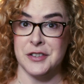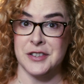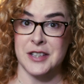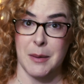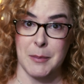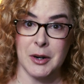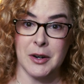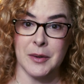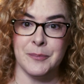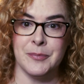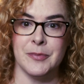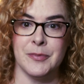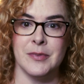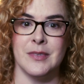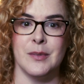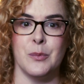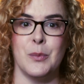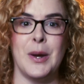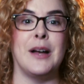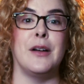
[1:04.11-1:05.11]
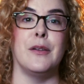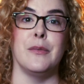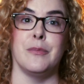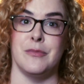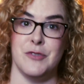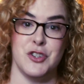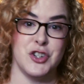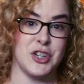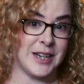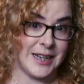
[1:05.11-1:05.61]
summer. Well,
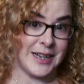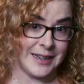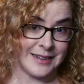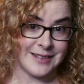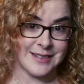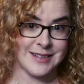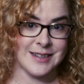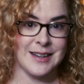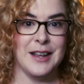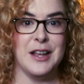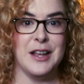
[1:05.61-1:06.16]
she didn't.